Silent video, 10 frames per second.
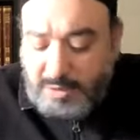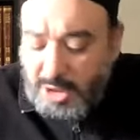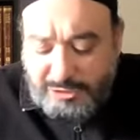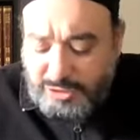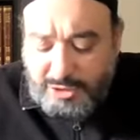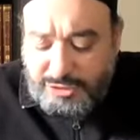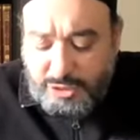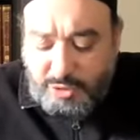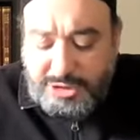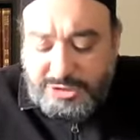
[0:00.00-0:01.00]
Oh, sorry, there's
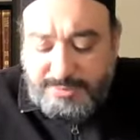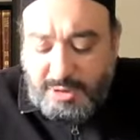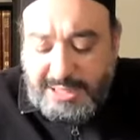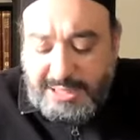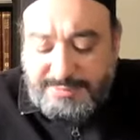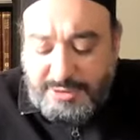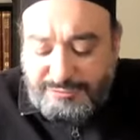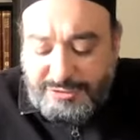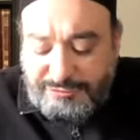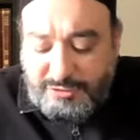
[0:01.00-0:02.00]
only a small element
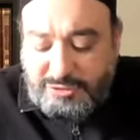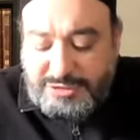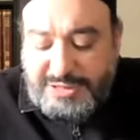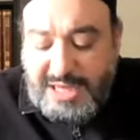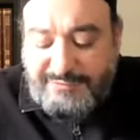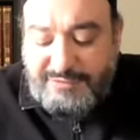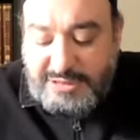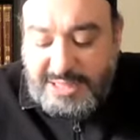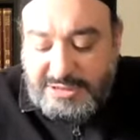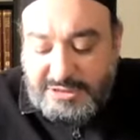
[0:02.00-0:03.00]
of difficulty in having
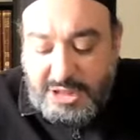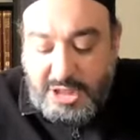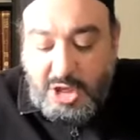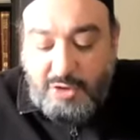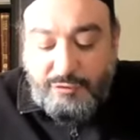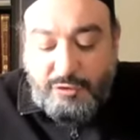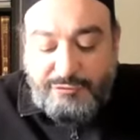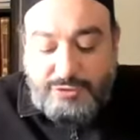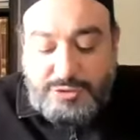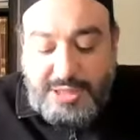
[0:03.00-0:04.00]
less for a
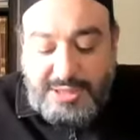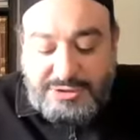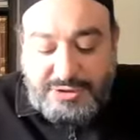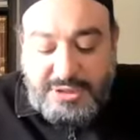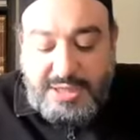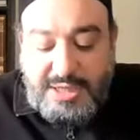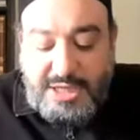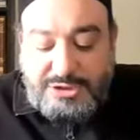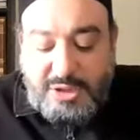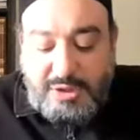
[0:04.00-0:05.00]
few days. It
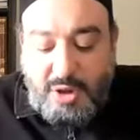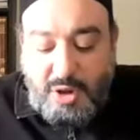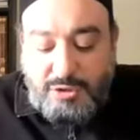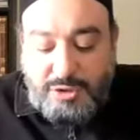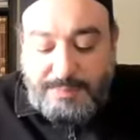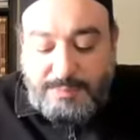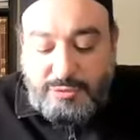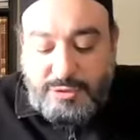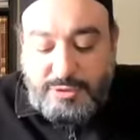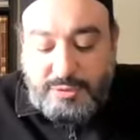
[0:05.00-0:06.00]
is not hard on a
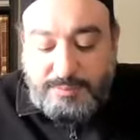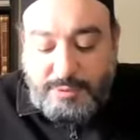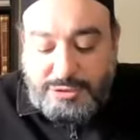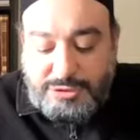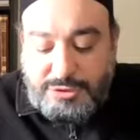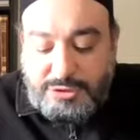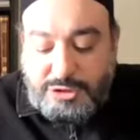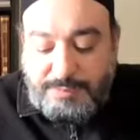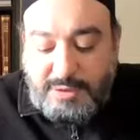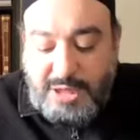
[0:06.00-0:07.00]
prudent person to
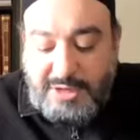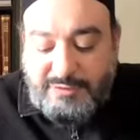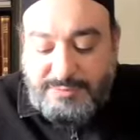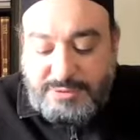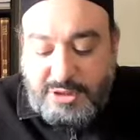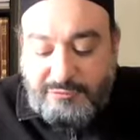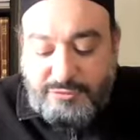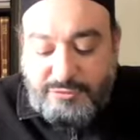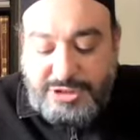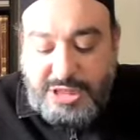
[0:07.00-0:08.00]
deprive himself for
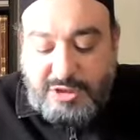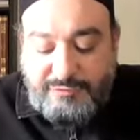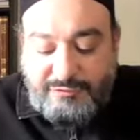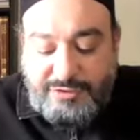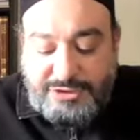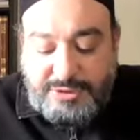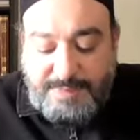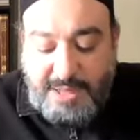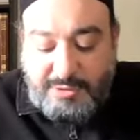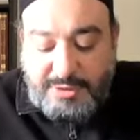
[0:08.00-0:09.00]
the sake of a feast in
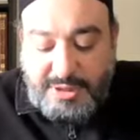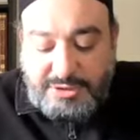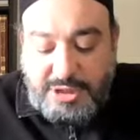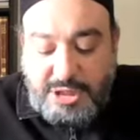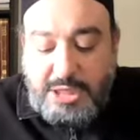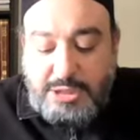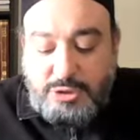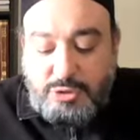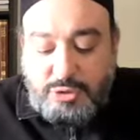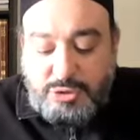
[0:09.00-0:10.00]
paradise,
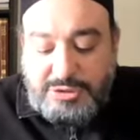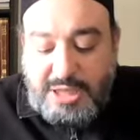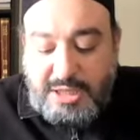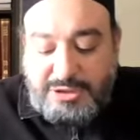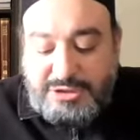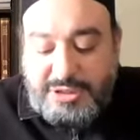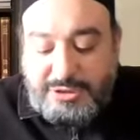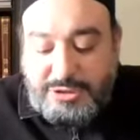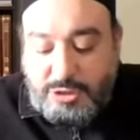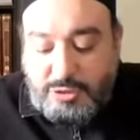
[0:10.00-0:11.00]
due to his knowledge that
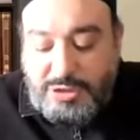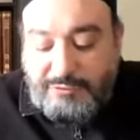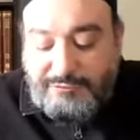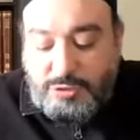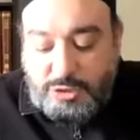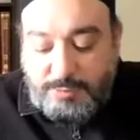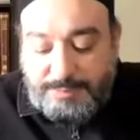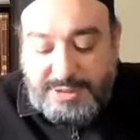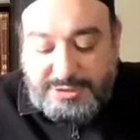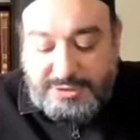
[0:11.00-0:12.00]
the degree of future
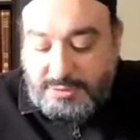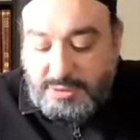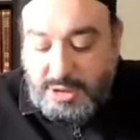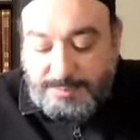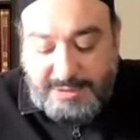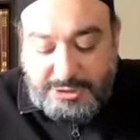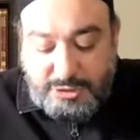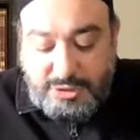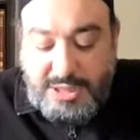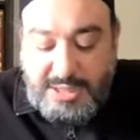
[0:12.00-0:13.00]
pleasant, uh,
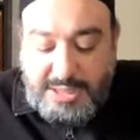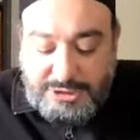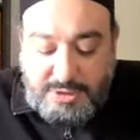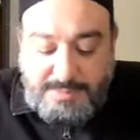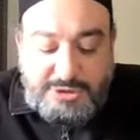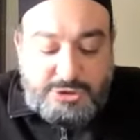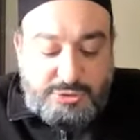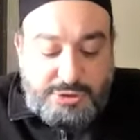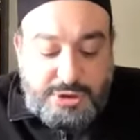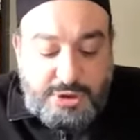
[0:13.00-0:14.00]
pleasure is
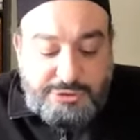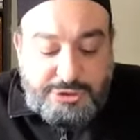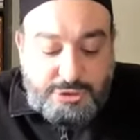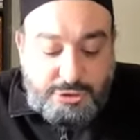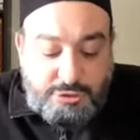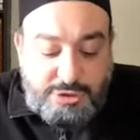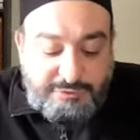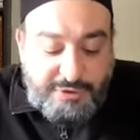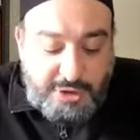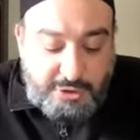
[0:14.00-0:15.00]
commensurate to the degree
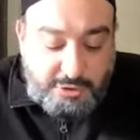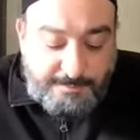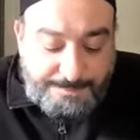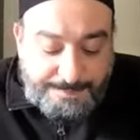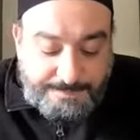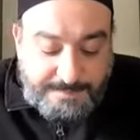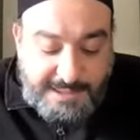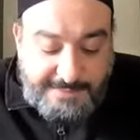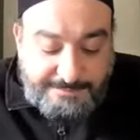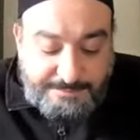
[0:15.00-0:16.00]
of hunger
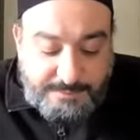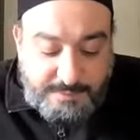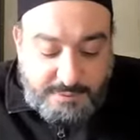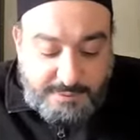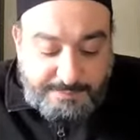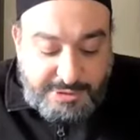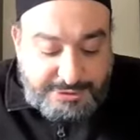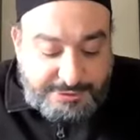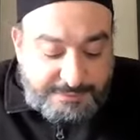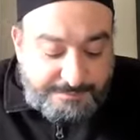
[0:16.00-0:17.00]
in the
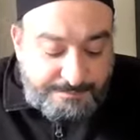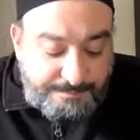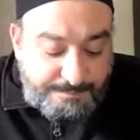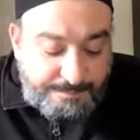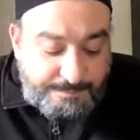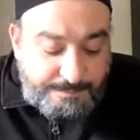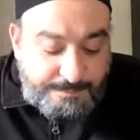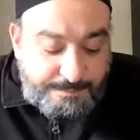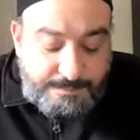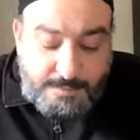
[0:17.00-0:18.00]
present.
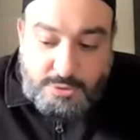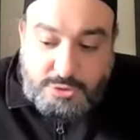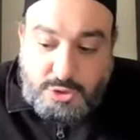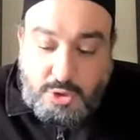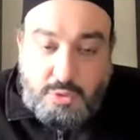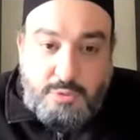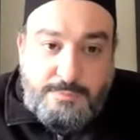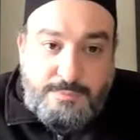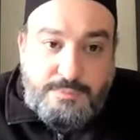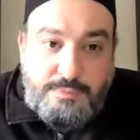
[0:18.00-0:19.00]
So
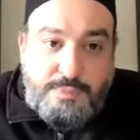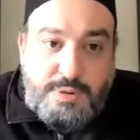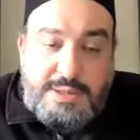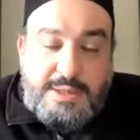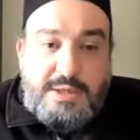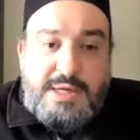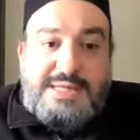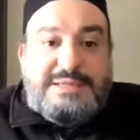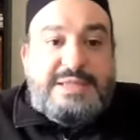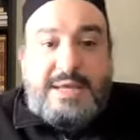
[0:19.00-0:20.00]

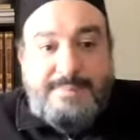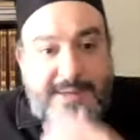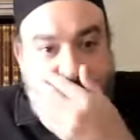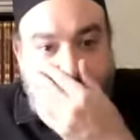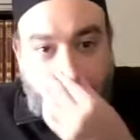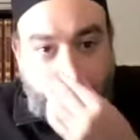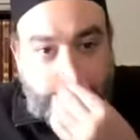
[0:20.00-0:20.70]
it's like medicine.